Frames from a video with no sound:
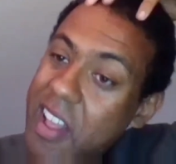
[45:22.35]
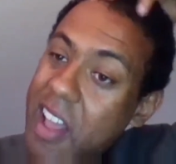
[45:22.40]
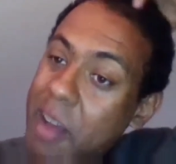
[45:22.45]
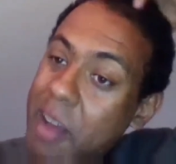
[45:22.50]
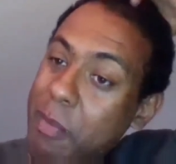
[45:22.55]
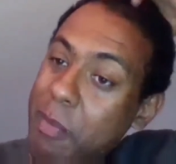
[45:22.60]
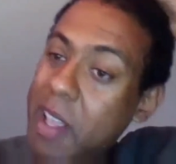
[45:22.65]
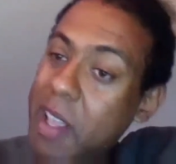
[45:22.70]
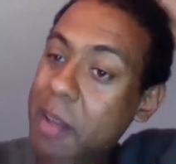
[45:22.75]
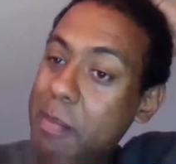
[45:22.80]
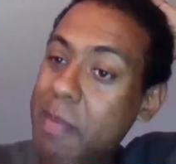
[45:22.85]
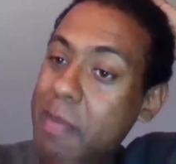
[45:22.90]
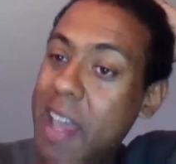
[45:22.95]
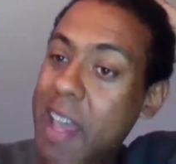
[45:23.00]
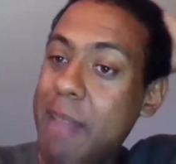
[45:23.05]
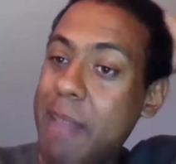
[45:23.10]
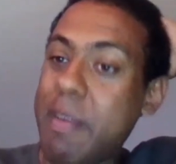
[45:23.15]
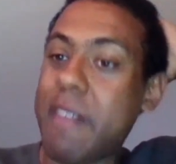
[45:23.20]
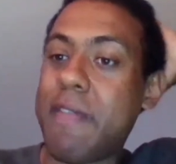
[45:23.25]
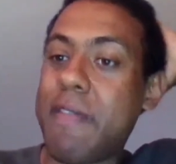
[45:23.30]
And we can
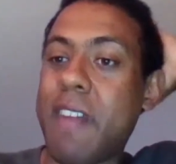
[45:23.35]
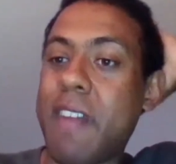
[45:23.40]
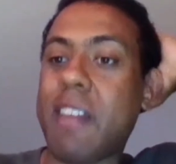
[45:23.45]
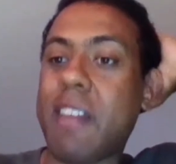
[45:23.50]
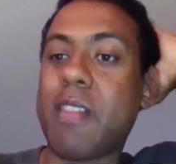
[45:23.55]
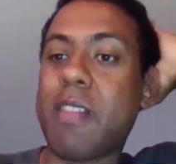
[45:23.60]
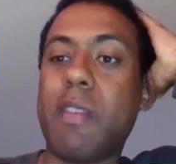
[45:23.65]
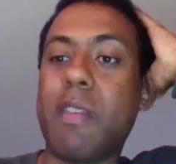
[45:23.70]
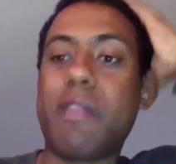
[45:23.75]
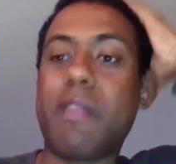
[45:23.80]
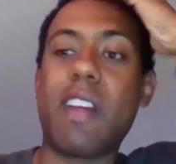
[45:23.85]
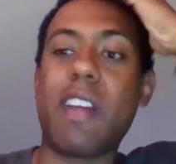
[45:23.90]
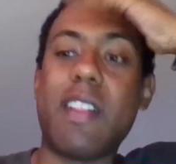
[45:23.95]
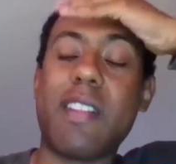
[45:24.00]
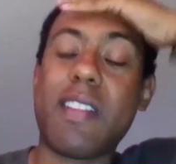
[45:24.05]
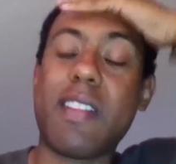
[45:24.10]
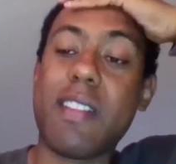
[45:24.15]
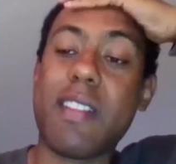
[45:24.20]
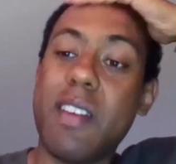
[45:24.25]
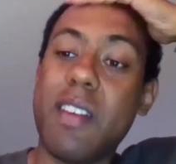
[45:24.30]
maybe fix some of
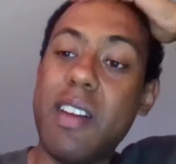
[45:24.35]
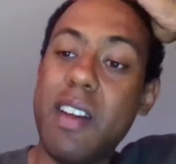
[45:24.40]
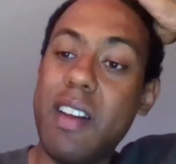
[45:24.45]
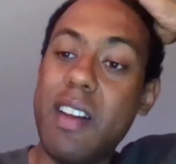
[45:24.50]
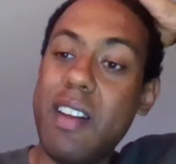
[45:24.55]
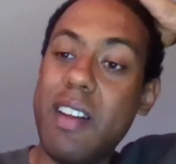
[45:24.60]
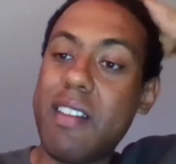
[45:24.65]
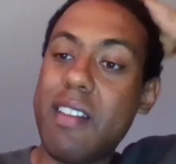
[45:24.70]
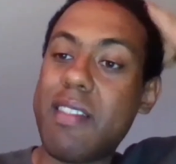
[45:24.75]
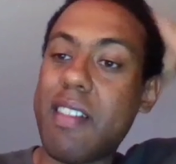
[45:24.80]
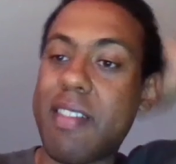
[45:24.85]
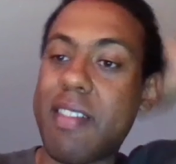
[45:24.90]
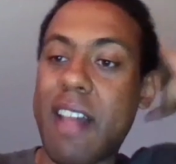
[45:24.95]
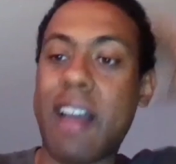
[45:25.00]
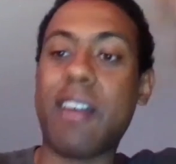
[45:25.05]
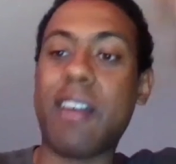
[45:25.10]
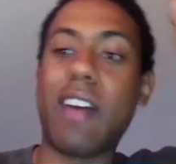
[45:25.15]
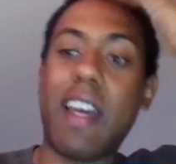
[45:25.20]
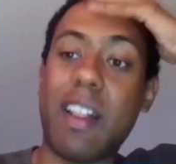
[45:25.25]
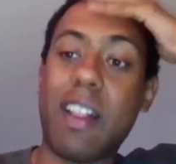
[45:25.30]
these
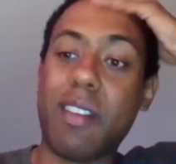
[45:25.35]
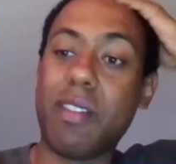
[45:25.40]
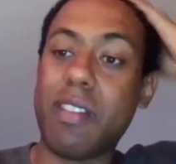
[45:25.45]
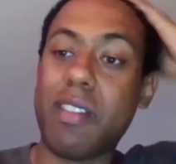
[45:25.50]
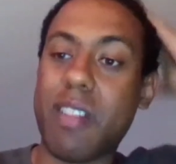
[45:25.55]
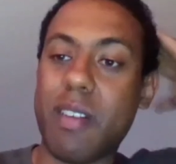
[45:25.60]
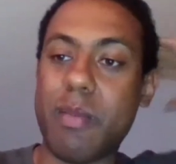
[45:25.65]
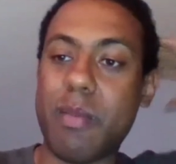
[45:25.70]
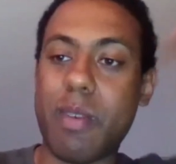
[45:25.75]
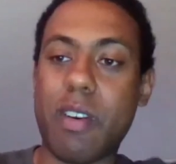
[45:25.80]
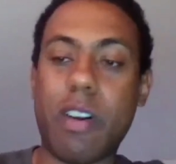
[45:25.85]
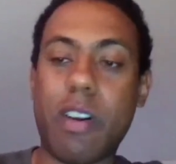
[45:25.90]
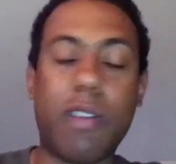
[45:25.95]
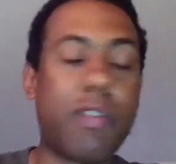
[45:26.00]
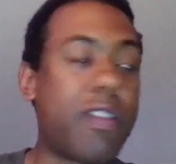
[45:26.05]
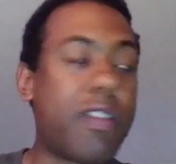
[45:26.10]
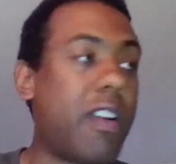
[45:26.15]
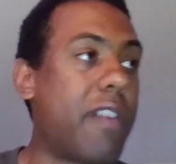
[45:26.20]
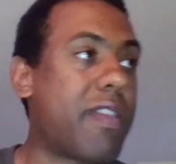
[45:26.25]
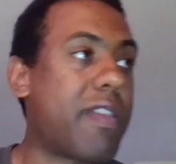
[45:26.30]
societal ills that we're all
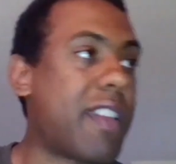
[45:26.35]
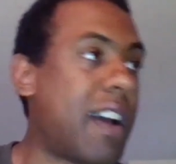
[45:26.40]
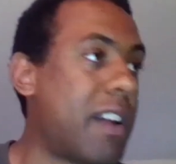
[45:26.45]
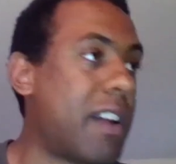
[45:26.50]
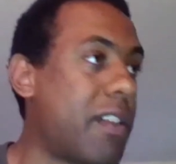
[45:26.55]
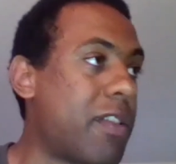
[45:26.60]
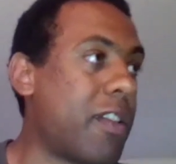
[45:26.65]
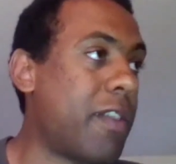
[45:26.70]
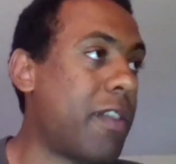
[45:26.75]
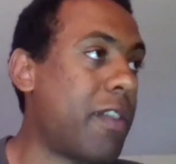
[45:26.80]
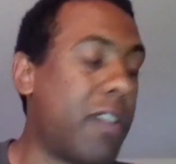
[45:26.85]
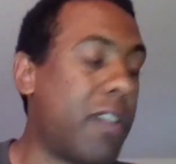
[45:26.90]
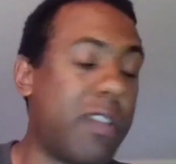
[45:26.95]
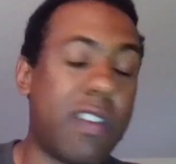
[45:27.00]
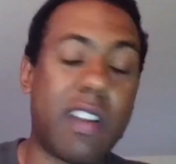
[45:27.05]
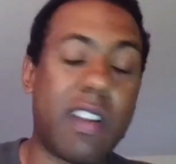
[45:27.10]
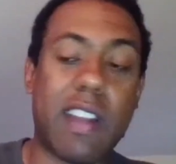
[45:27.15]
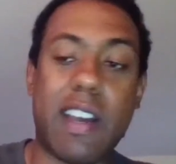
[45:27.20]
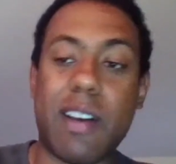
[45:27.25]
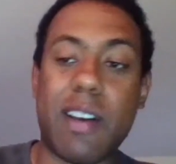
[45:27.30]
sort of starting to suffer
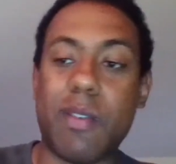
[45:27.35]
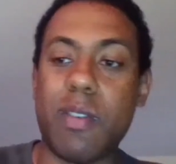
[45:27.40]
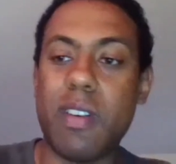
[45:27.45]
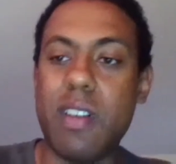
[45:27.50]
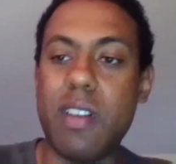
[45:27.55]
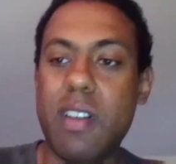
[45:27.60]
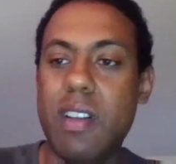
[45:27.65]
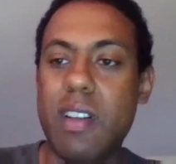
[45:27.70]
under now.